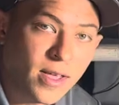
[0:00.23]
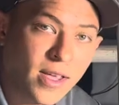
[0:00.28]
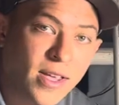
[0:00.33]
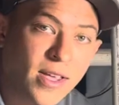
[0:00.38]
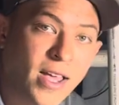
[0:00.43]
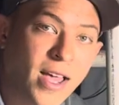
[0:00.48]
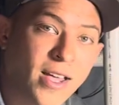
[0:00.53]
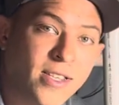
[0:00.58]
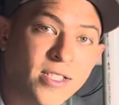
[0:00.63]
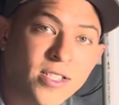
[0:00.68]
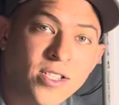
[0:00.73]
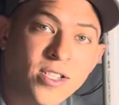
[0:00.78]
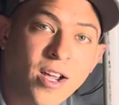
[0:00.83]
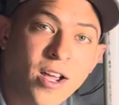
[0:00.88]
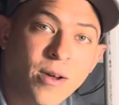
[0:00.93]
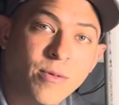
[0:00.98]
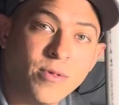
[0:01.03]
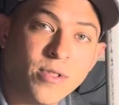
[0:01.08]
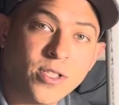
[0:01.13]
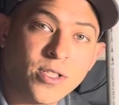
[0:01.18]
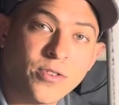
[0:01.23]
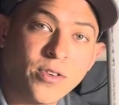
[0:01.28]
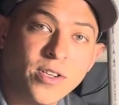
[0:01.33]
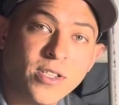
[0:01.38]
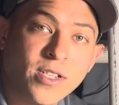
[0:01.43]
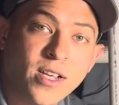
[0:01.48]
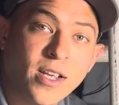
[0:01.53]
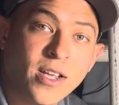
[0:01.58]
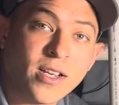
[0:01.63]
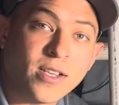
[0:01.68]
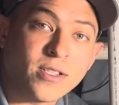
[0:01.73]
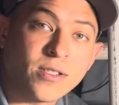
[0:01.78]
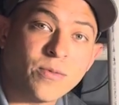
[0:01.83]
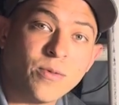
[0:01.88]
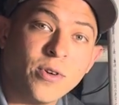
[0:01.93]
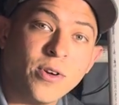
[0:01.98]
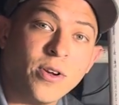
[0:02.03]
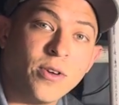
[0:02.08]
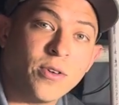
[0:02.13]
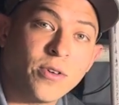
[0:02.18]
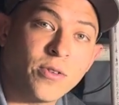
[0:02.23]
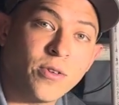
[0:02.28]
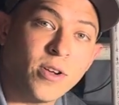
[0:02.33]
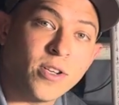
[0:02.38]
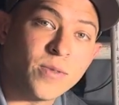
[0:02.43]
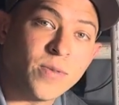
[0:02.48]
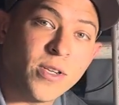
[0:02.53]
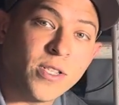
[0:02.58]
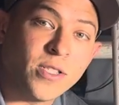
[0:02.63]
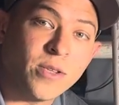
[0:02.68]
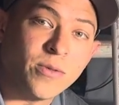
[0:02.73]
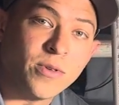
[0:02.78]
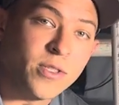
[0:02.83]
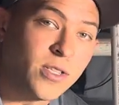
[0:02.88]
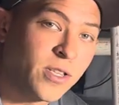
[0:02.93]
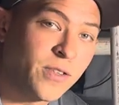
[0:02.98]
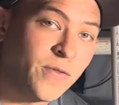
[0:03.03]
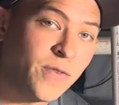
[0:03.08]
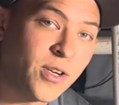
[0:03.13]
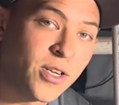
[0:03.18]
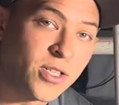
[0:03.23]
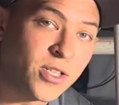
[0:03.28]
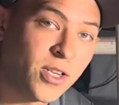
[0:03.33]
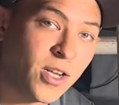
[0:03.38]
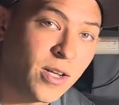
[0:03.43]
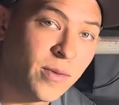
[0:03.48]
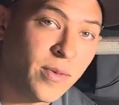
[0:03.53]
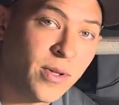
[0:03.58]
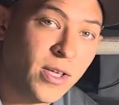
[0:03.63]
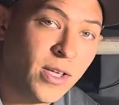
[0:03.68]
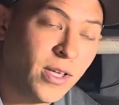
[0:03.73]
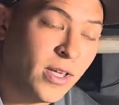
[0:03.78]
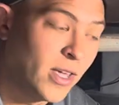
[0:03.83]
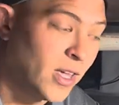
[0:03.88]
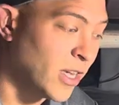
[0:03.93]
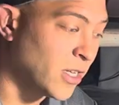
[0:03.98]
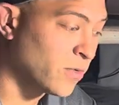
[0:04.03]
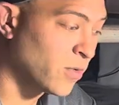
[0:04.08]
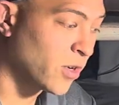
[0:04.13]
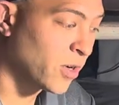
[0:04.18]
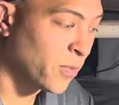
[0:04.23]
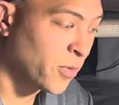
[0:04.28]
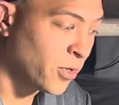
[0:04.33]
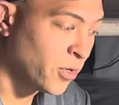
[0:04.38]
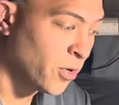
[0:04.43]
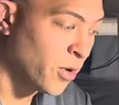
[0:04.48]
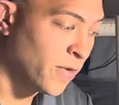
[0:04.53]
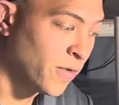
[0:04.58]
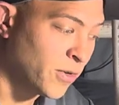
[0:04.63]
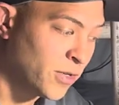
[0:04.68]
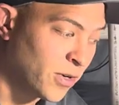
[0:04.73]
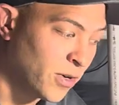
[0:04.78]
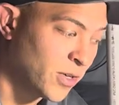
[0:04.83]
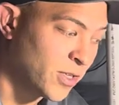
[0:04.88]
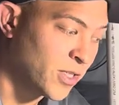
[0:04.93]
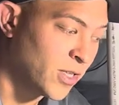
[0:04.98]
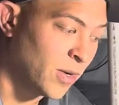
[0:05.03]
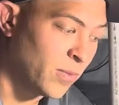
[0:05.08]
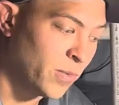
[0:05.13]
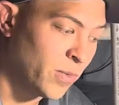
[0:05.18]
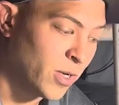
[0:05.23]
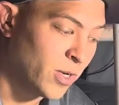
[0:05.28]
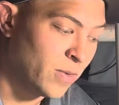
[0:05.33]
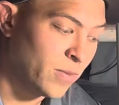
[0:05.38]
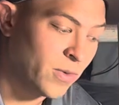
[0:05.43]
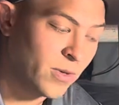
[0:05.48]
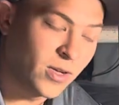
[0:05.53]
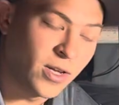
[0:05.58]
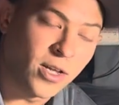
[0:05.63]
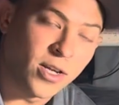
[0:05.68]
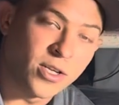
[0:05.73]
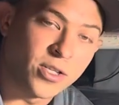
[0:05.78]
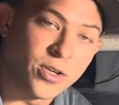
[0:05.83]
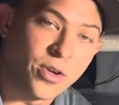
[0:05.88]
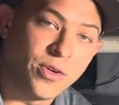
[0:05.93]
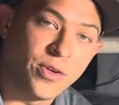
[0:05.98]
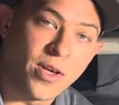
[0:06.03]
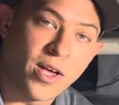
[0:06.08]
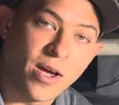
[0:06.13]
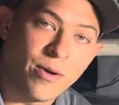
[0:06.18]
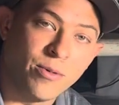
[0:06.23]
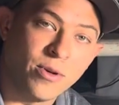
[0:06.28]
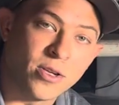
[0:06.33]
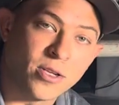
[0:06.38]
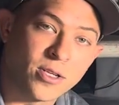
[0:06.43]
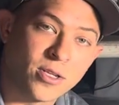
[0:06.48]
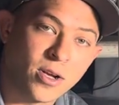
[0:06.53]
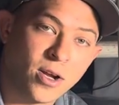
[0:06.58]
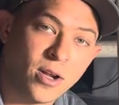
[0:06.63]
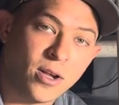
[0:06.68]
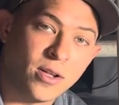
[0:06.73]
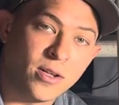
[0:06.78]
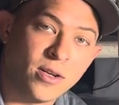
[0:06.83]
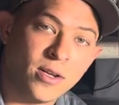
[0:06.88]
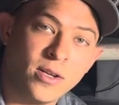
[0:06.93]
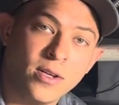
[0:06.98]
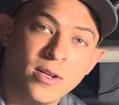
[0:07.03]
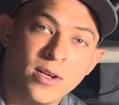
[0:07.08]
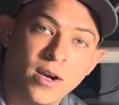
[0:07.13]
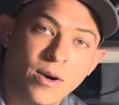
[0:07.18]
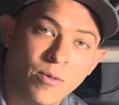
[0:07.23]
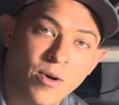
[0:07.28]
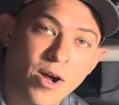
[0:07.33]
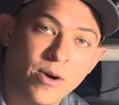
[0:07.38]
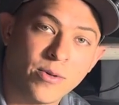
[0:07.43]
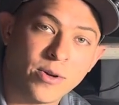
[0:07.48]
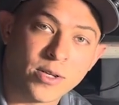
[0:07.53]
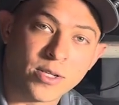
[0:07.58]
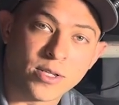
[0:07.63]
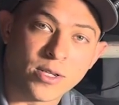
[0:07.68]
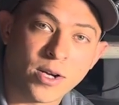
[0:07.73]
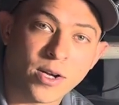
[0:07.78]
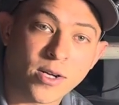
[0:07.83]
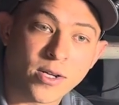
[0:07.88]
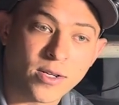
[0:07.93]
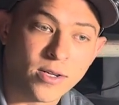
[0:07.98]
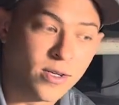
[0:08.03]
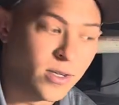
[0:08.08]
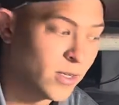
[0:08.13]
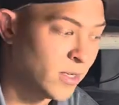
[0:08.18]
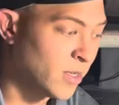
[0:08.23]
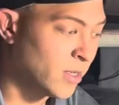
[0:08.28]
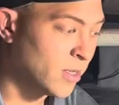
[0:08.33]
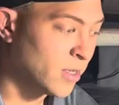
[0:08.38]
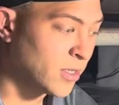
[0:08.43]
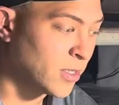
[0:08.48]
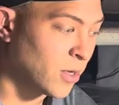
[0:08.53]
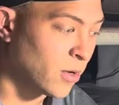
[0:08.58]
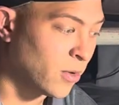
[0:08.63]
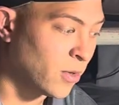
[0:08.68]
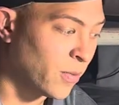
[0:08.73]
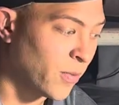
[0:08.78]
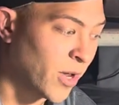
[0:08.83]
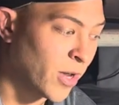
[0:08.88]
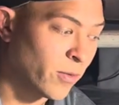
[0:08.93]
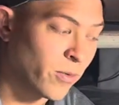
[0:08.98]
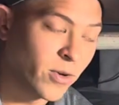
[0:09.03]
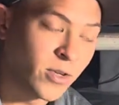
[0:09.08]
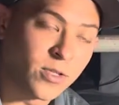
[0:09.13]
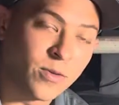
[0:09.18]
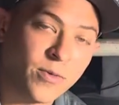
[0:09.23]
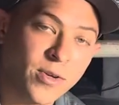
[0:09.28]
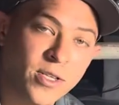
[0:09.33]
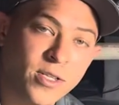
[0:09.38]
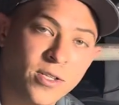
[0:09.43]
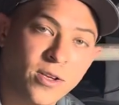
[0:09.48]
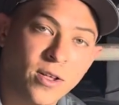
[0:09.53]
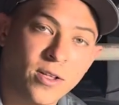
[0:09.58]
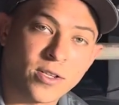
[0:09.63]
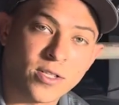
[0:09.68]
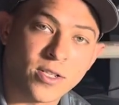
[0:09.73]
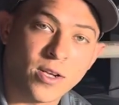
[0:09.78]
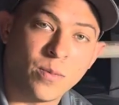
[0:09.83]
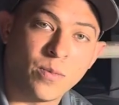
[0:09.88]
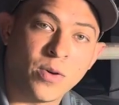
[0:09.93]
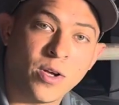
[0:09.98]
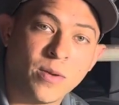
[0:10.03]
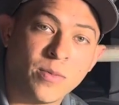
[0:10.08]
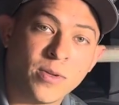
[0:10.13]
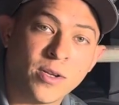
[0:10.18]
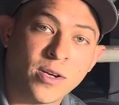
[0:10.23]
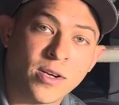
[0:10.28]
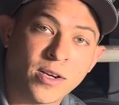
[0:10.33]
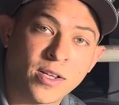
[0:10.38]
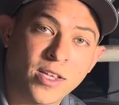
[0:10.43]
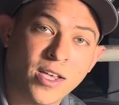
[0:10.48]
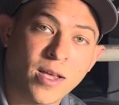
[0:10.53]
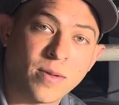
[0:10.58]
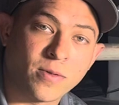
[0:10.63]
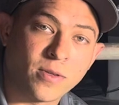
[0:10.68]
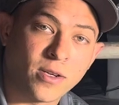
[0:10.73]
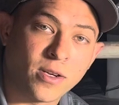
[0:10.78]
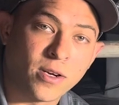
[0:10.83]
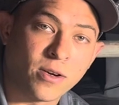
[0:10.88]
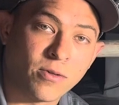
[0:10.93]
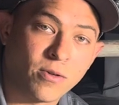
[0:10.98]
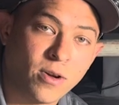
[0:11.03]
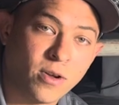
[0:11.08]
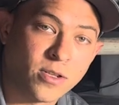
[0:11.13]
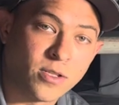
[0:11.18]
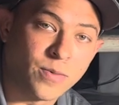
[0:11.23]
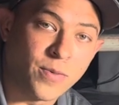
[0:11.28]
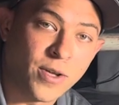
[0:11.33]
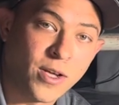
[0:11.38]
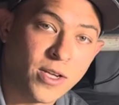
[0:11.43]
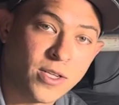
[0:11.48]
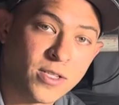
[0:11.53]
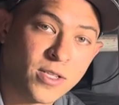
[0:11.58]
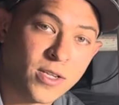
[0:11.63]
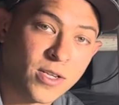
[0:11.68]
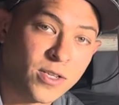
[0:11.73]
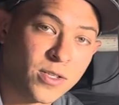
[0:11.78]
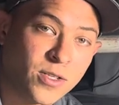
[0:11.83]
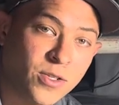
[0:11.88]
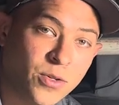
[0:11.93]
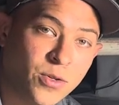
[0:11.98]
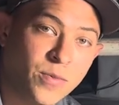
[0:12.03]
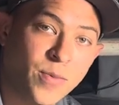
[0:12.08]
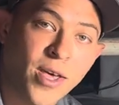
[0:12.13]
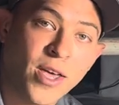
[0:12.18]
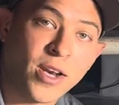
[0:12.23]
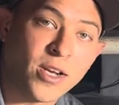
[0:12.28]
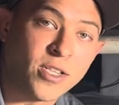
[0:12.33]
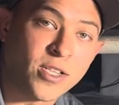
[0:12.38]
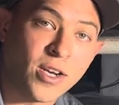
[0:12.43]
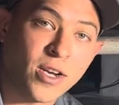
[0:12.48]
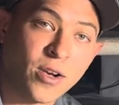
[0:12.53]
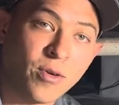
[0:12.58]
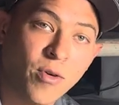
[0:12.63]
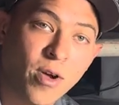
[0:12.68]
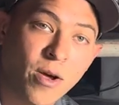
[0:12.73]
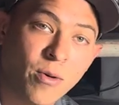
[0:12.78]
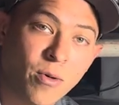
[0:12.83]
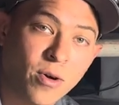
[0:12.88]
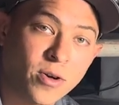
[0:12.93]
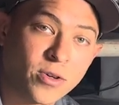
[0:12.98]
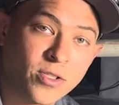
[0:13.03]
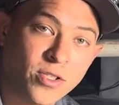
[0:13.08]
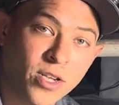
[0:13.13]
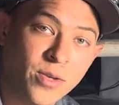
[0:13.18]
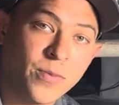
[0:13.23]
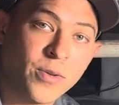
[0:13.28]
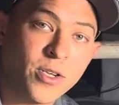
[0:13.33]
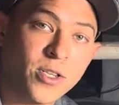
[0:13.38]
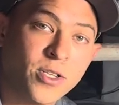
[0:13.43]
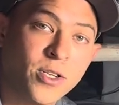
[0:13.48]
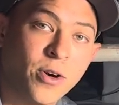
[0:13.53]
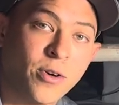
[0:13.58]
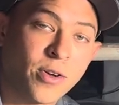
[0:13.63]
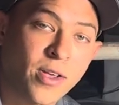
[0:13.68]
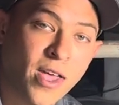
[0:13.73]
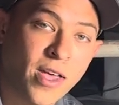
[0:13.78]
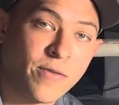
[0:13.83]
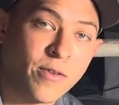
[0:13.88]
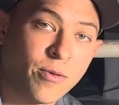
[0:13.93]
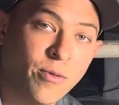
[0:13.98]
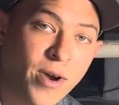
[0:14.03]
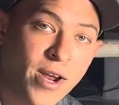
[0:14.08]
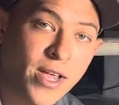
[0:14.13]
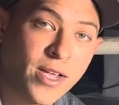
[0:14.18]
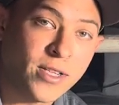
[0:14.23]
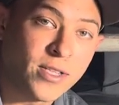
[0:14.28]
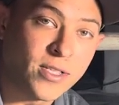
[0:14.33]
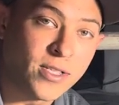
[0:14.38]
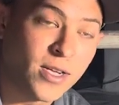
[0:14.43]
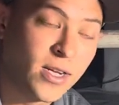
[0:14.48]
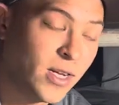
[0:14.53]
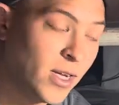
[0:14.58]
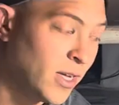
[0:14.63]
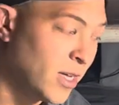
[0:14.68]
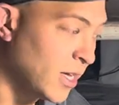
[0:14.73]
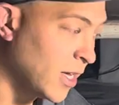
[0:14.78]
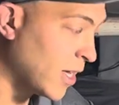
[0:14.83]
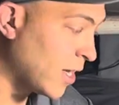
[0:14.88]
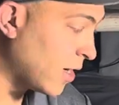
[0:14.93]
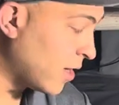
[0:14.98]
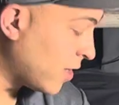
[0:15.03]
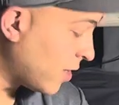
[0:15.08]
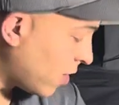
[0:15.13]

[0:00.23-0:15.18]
guys, it's John with the Trench Guys. We're here in a crawl space that we just finished up. I just wanted to bring you over to our sump pump, show you how we install it and why we install it. So the main reason we install a sump pump in an encapsulated crawl space is to manage any groundwater seepage during heavy rains. It